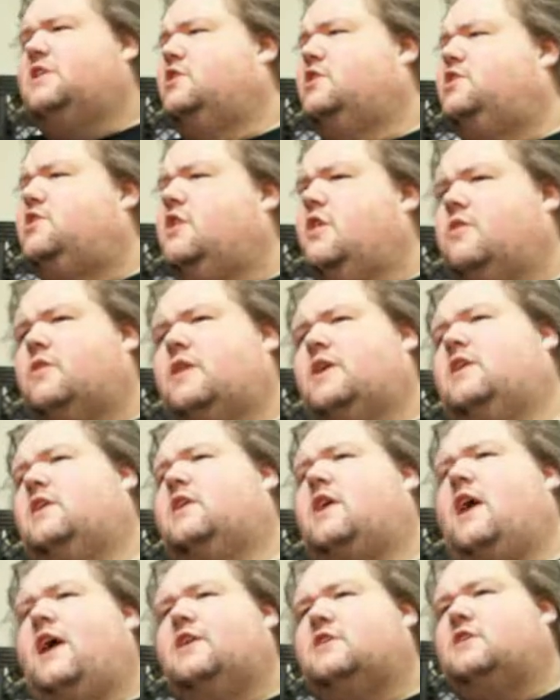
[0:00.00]
show can
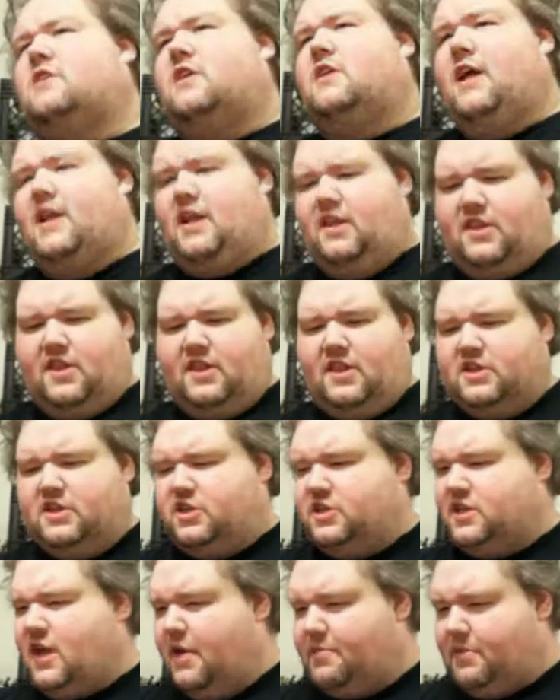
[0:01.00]
cancel yeah. anything that just
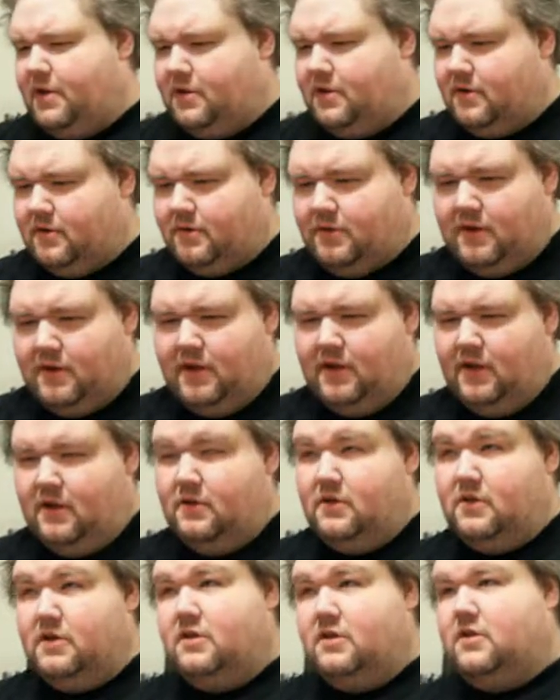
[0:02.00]
happened to.
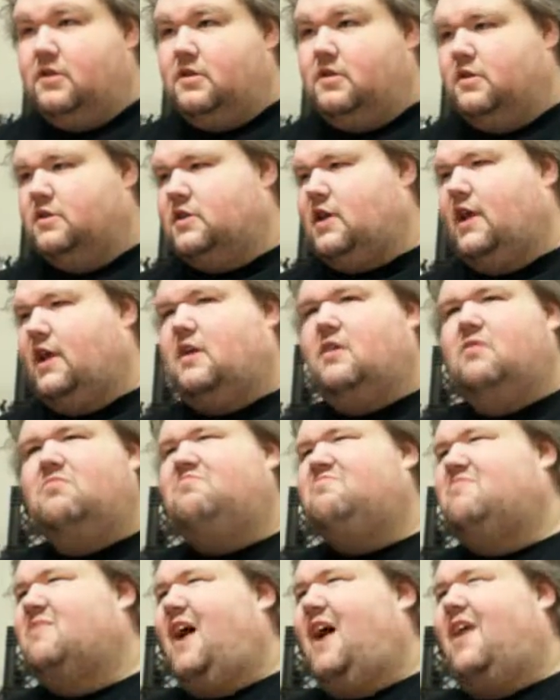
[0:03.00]
There's like,
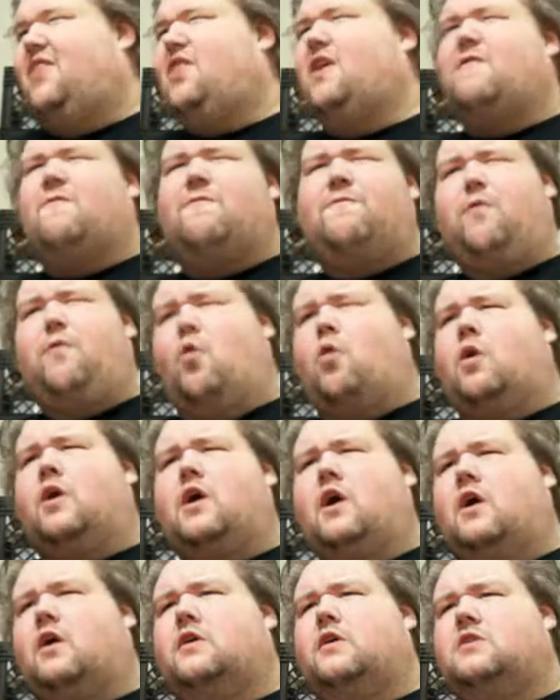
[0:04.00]
I think four
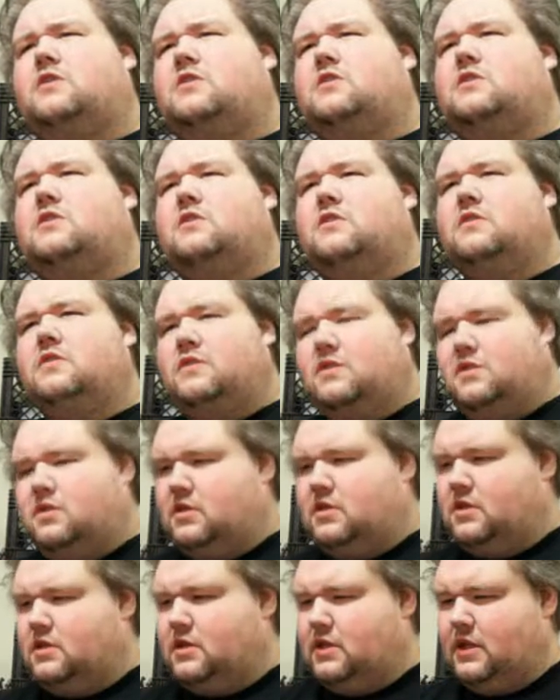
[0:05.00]
cards. Mm-hmm.
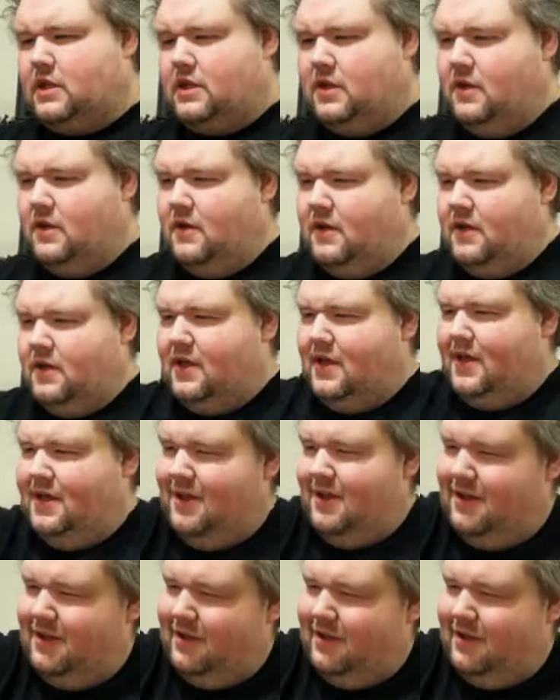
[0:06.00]
And all of the sets and